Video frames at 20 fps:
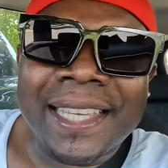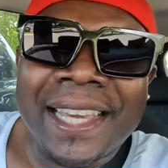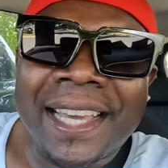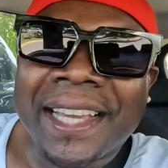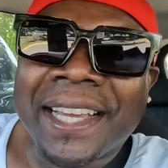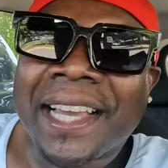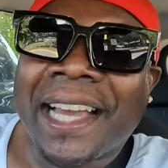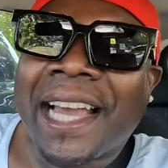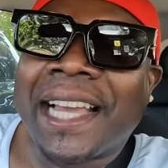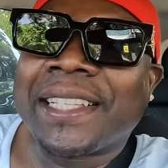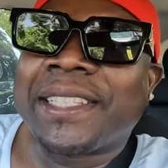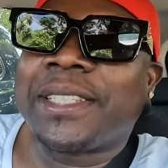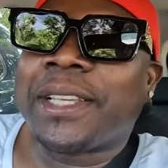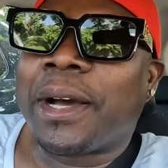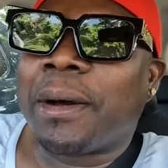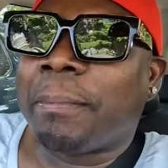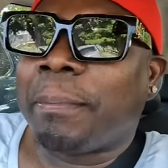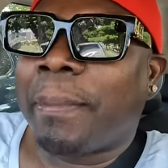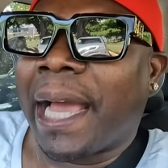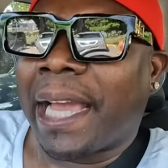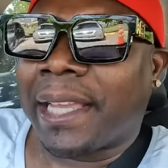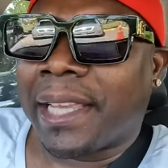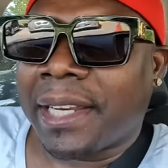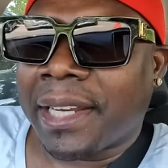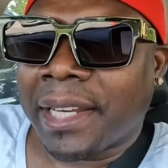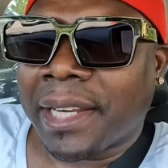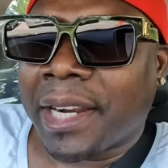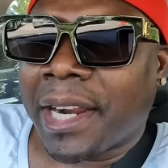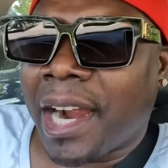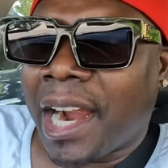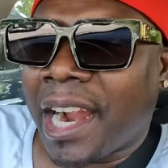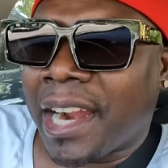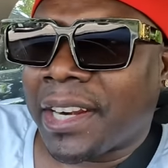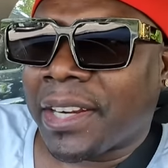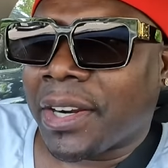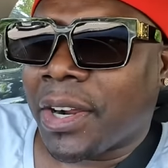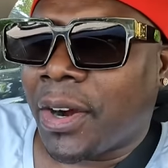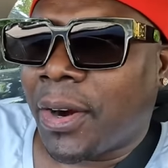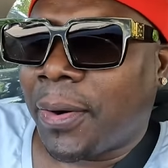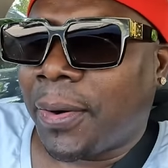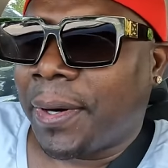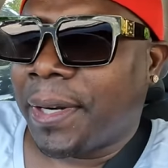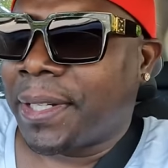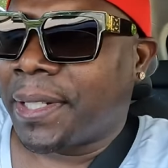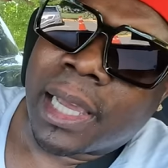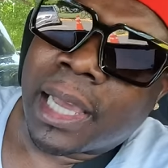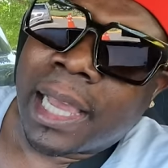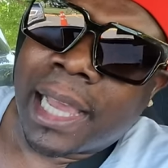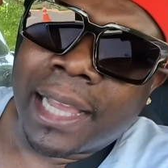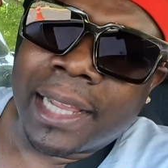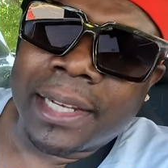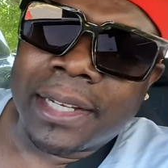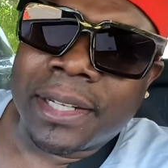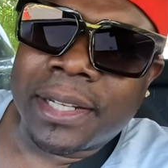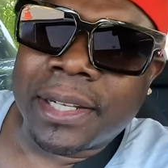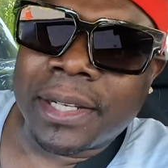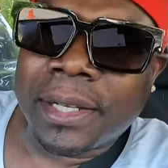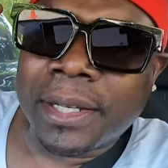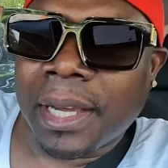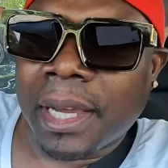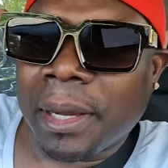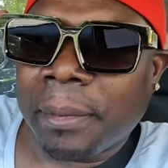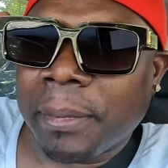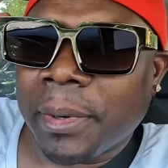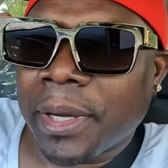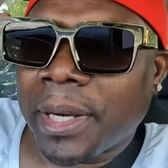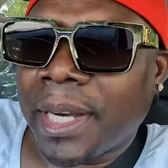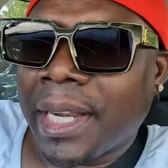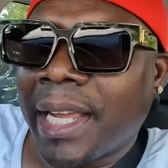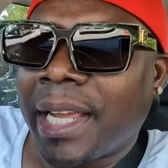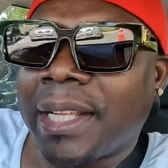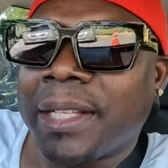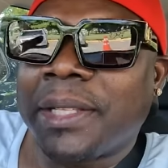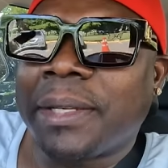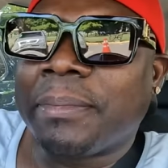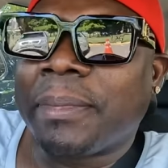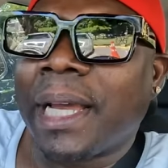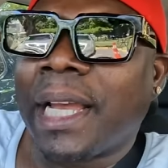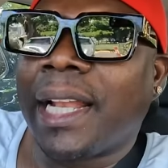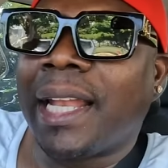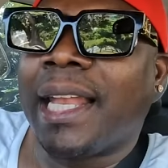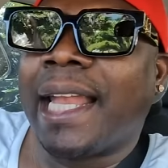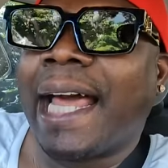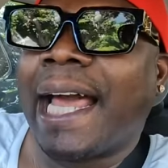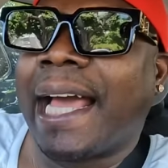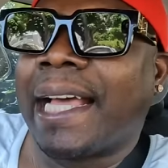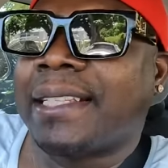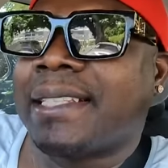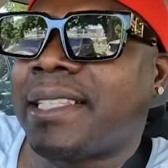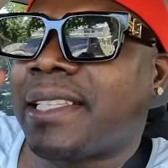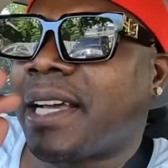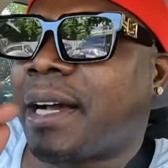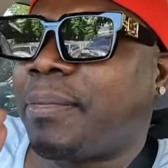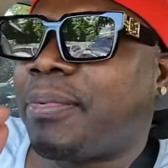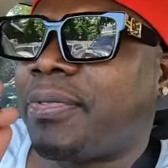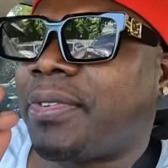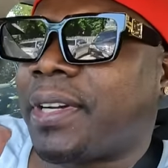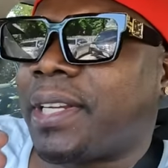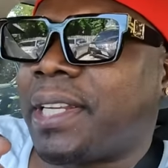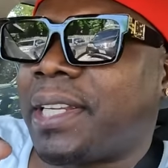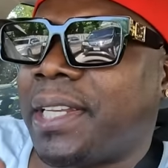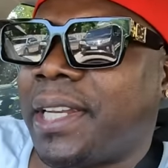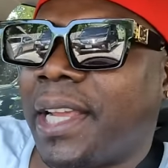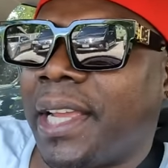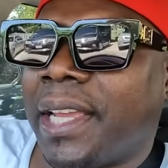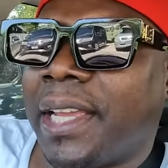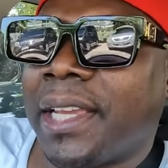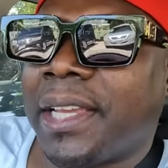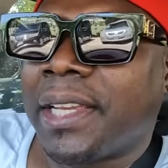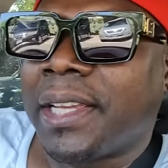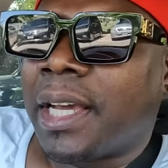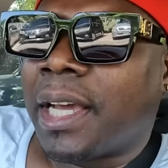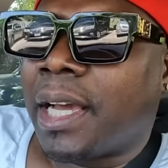Yeah, guys, so I'm back in the car now and I'm gonna head to my last stop for the day.